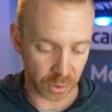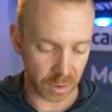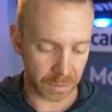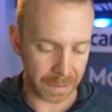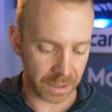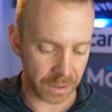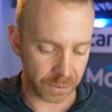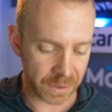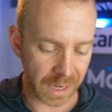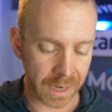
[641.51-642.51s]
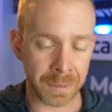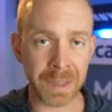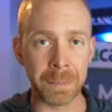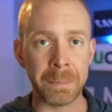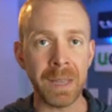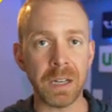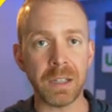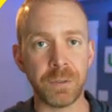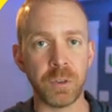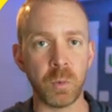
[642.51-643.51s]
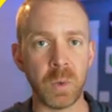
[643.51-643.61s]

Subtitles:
a long period of time in the middle of the